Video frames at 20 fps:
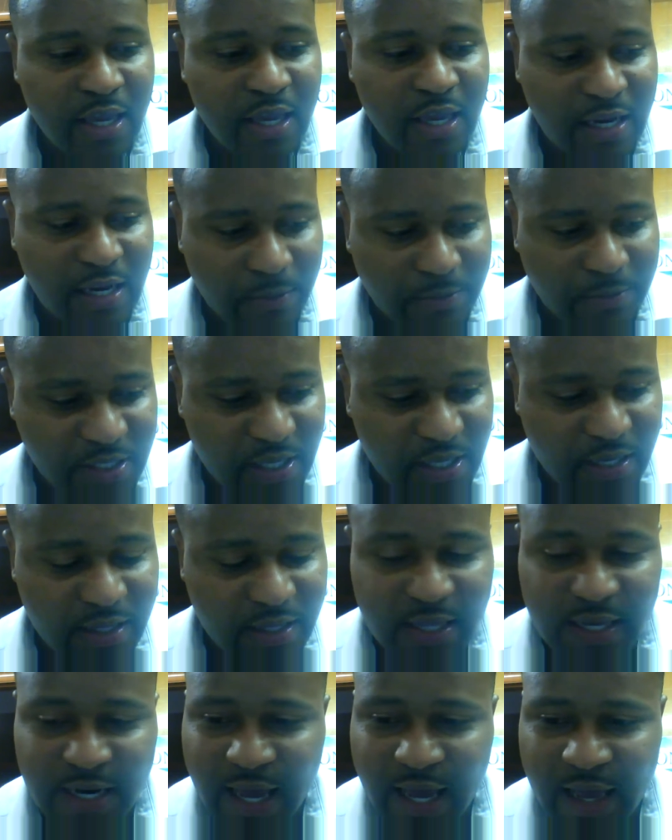And I'm
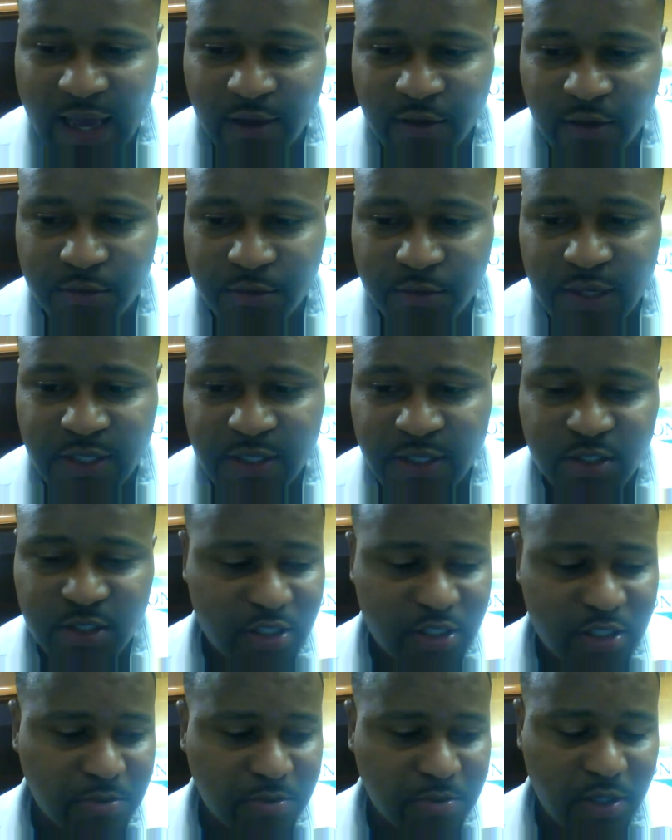saying that I have the
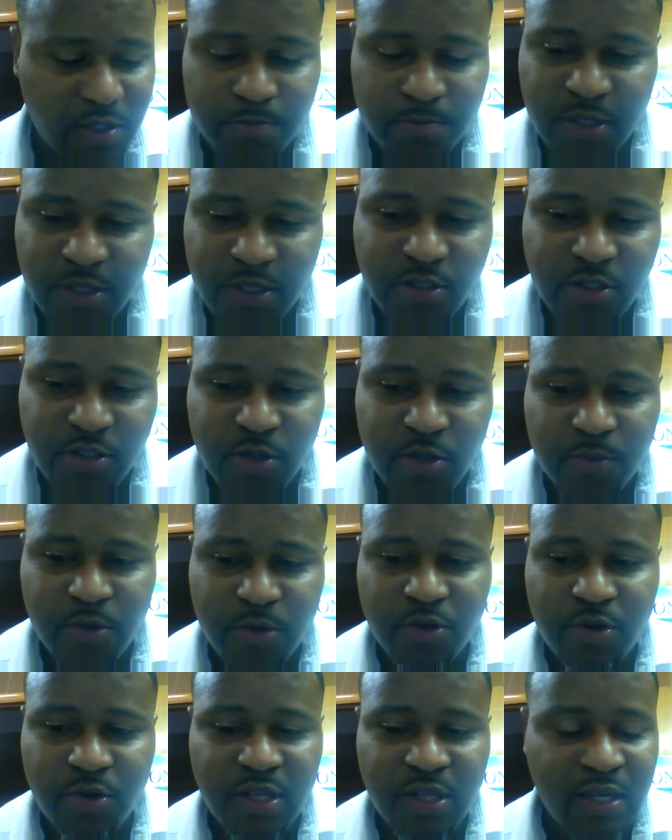relationships in the business
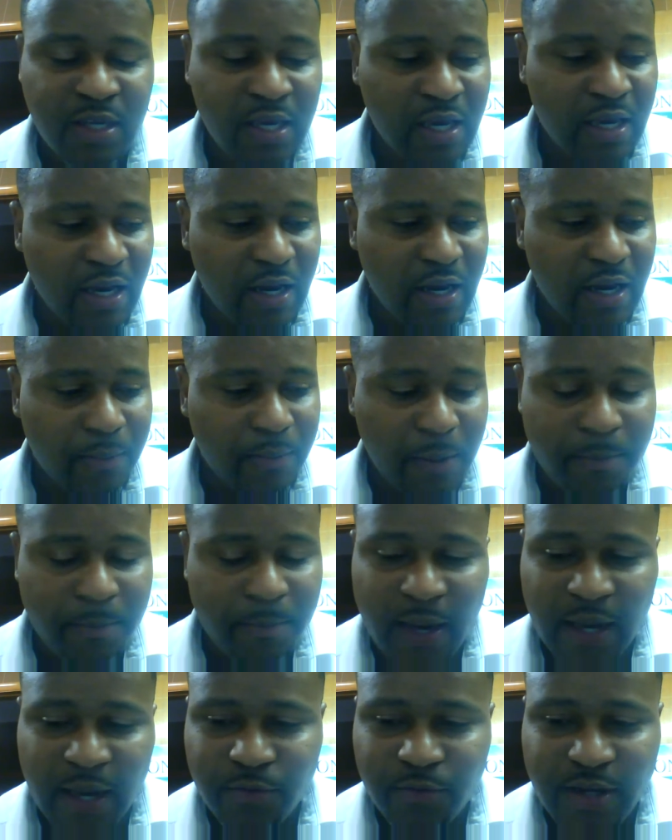community, my
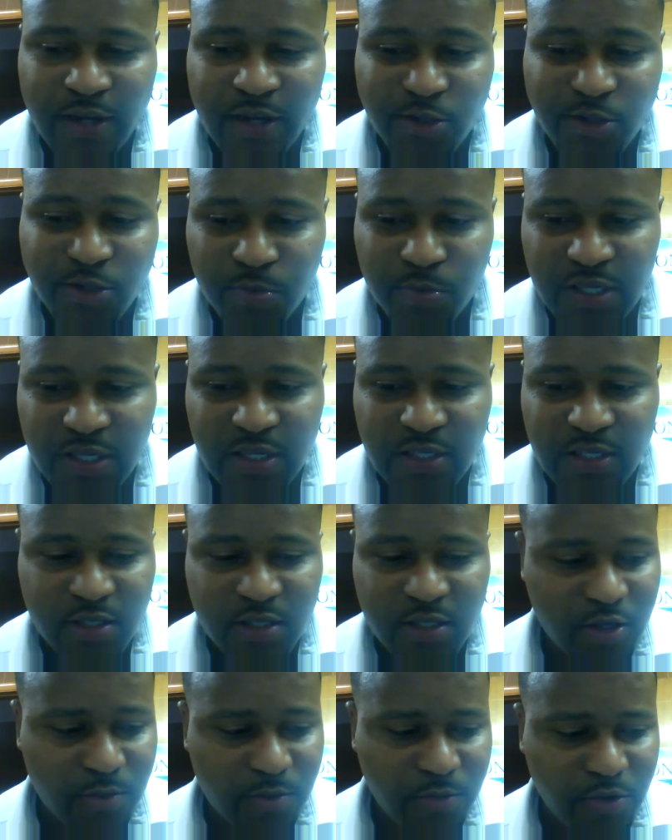background 20 years
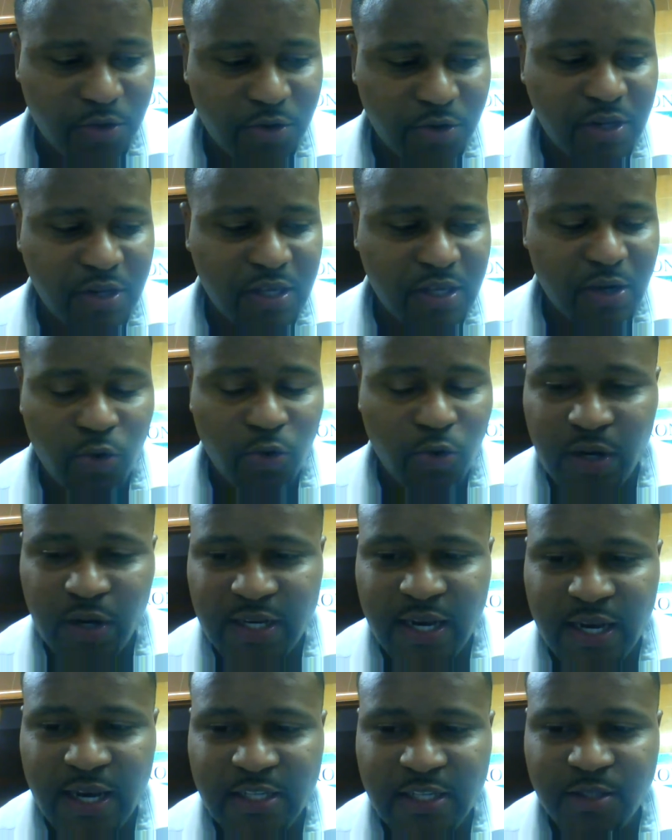in community
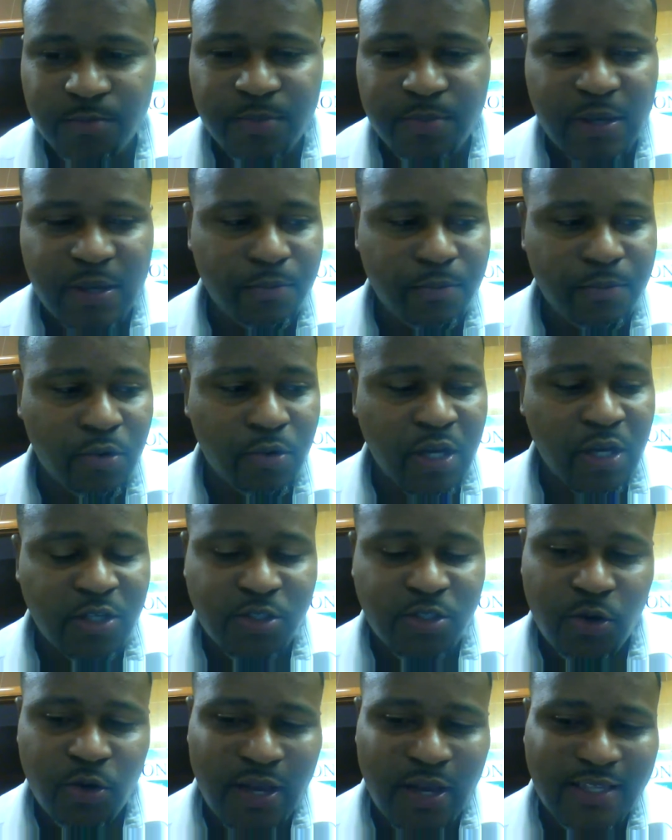organizing people.
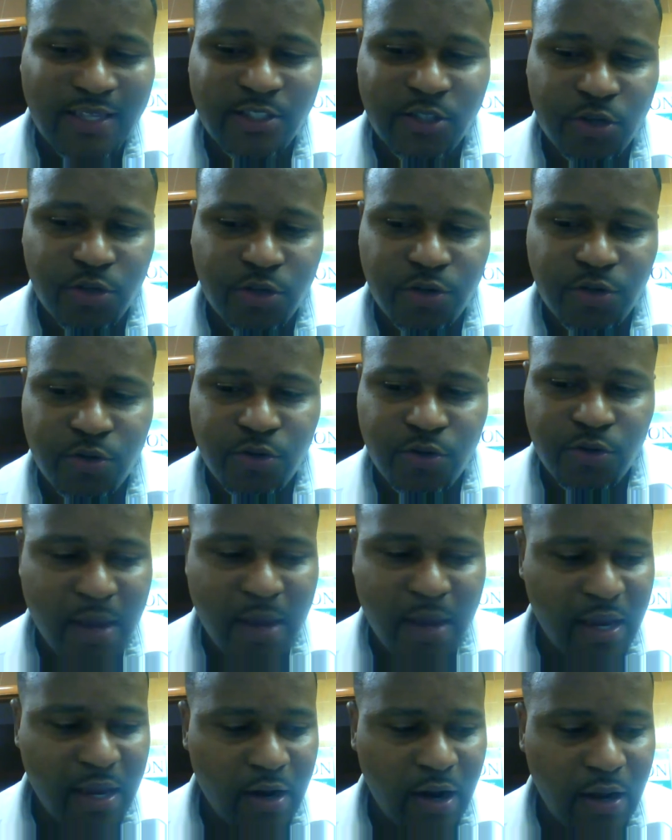So as your new
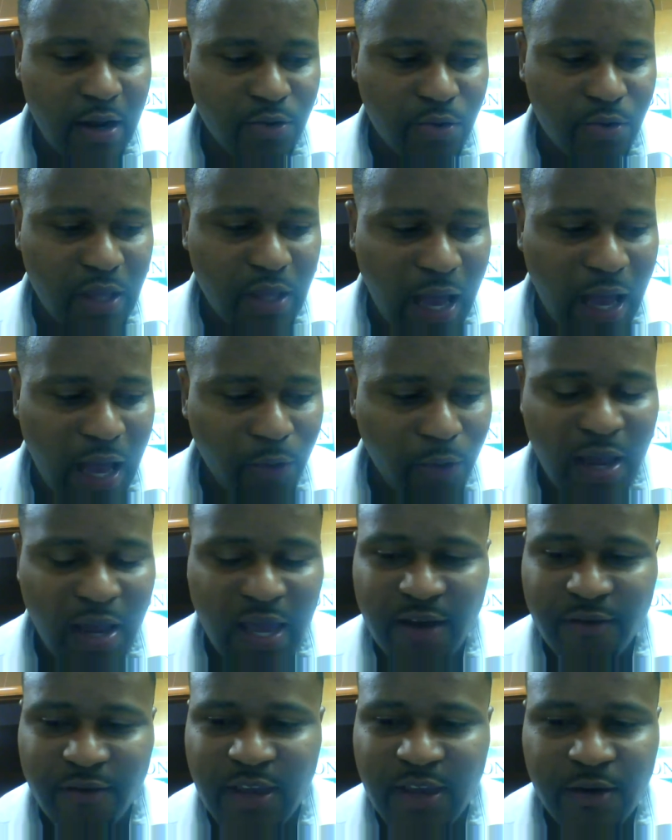mayor, I will
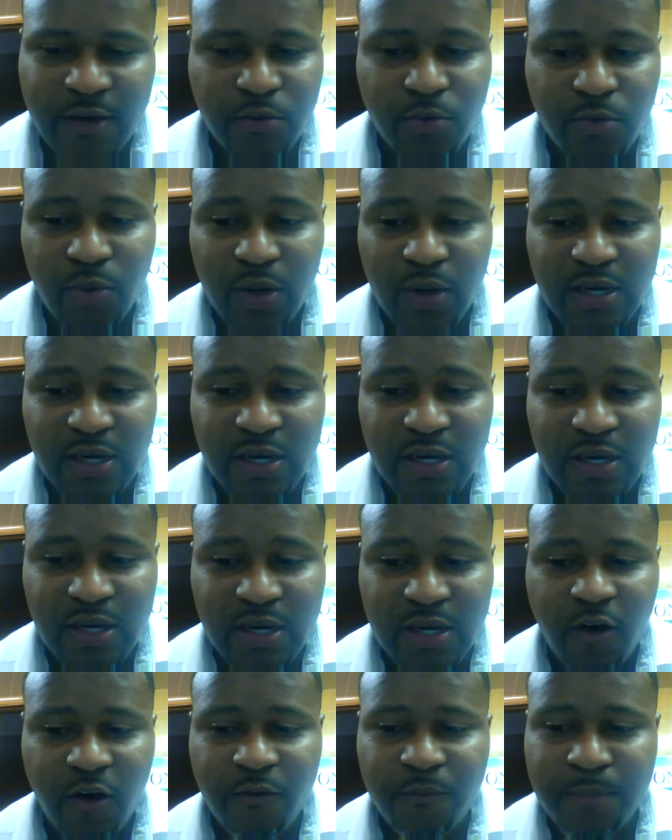have everyone
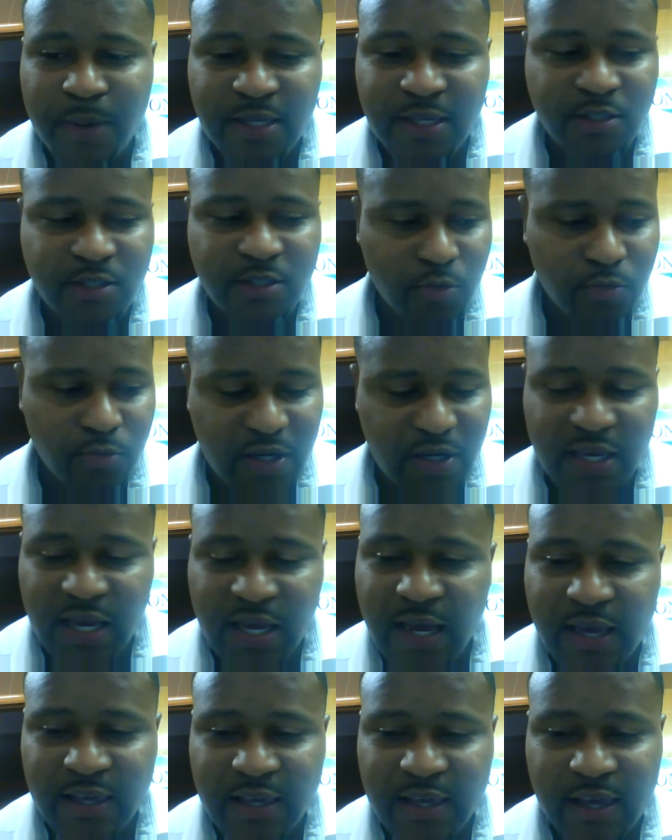involved based on what
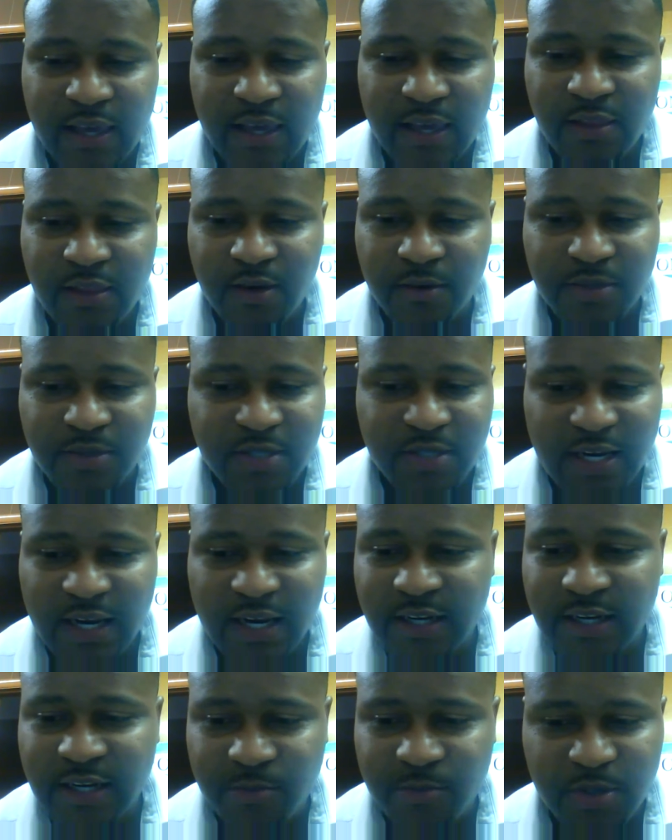God gave them:
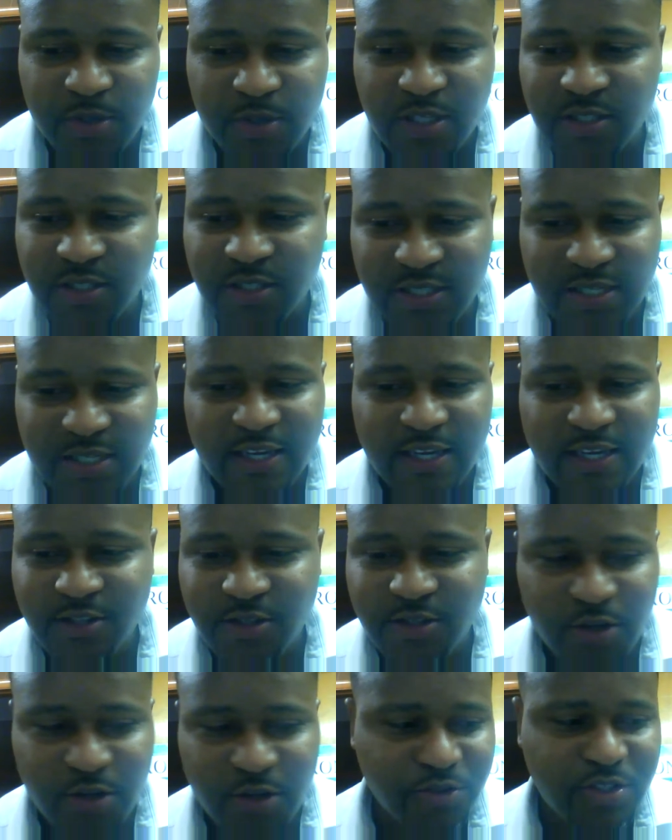technology, business, science,
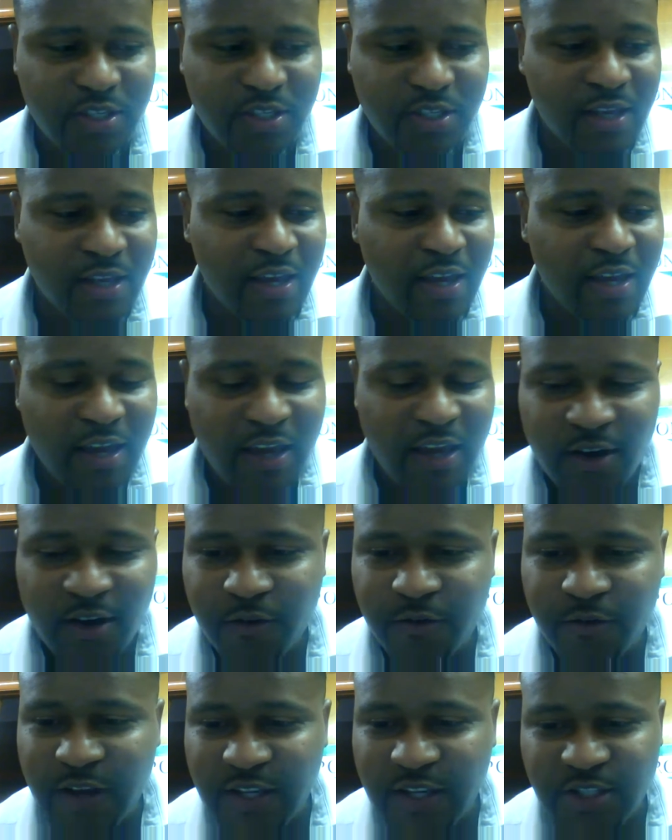nursing,
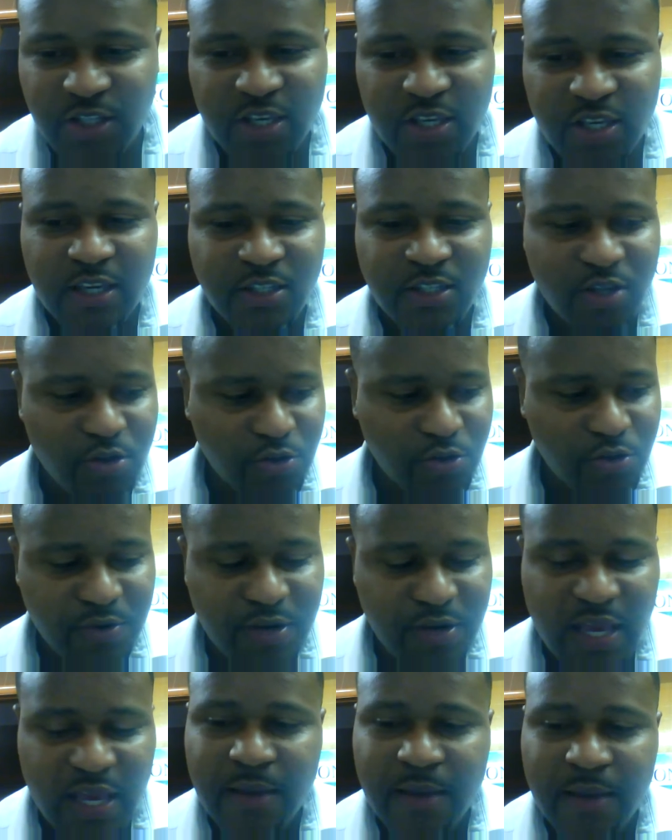health, education, you
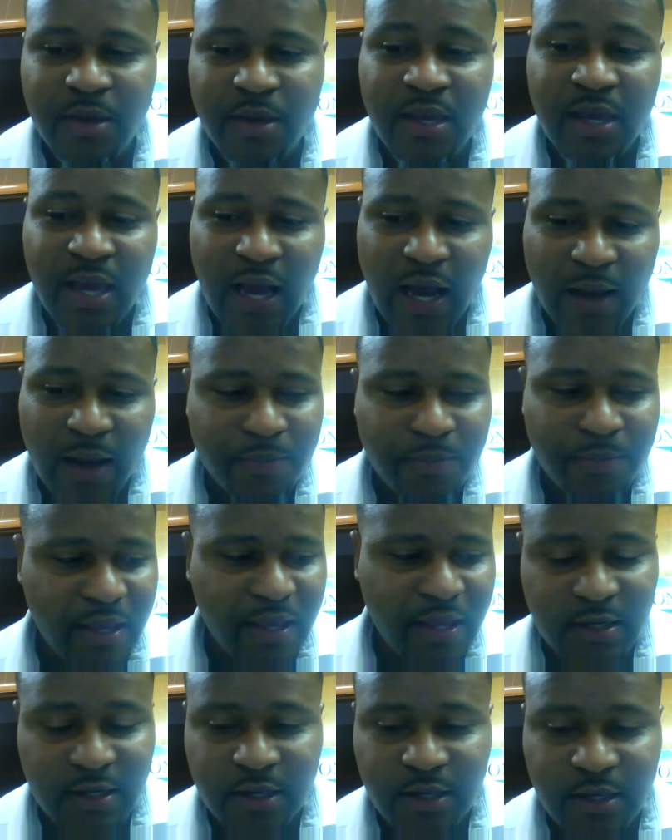name it. I'm
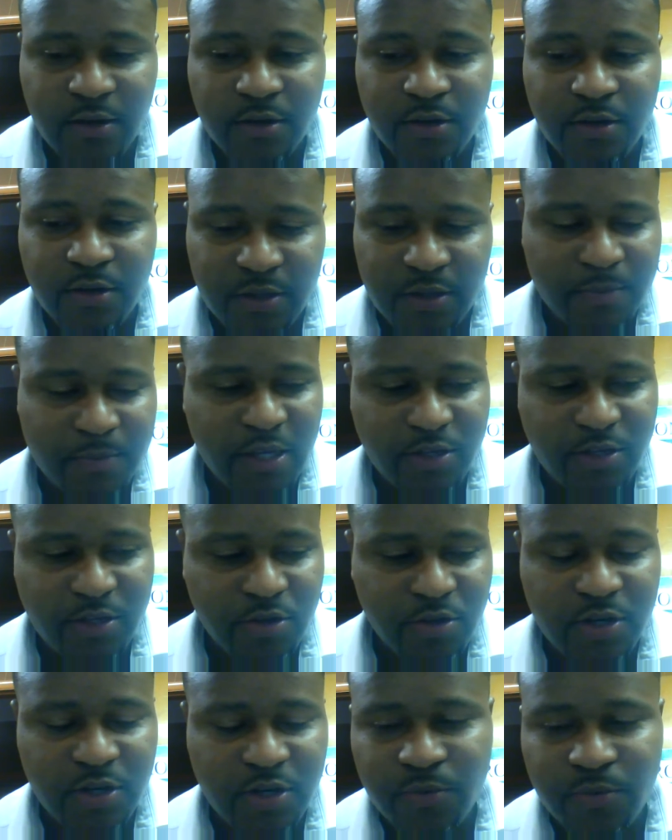that leader to make
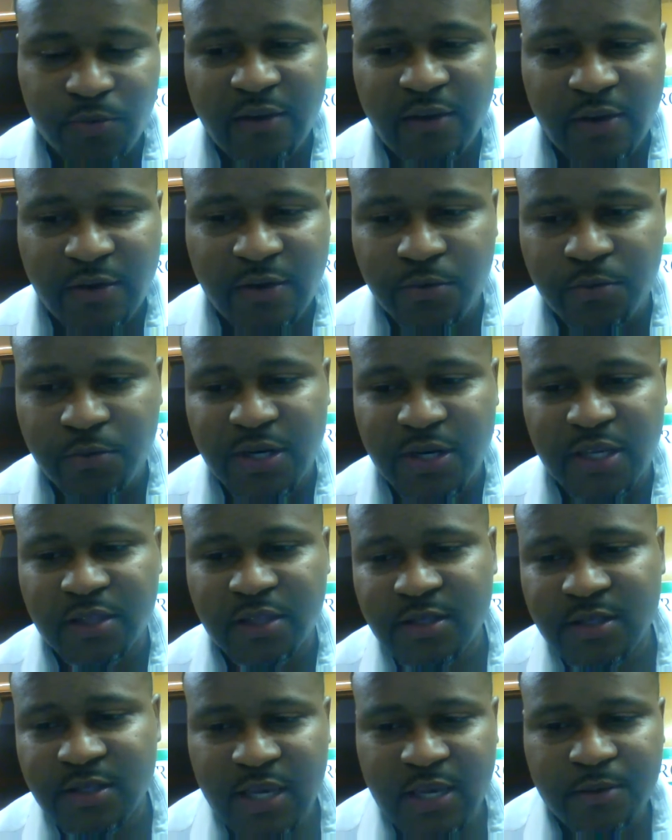sure that we have everyone at
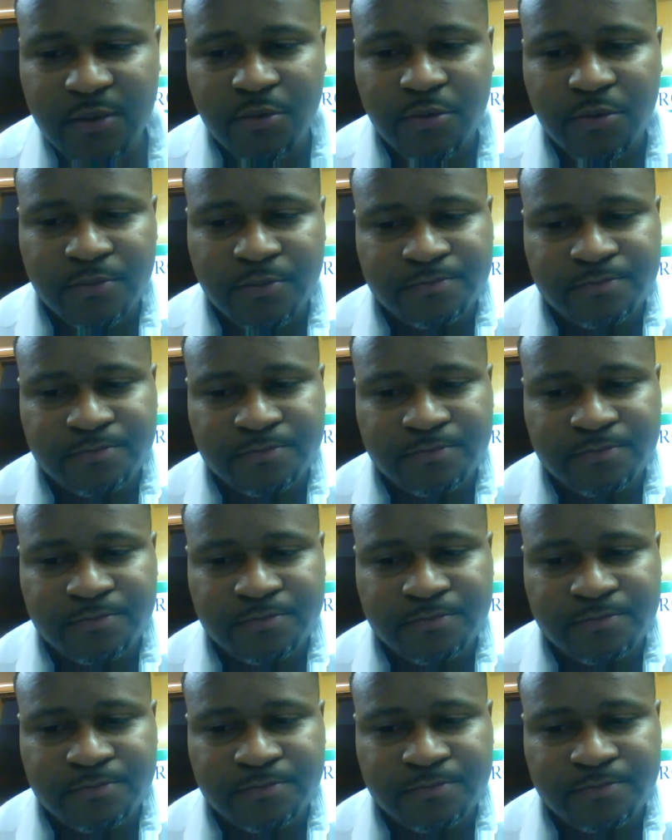the table.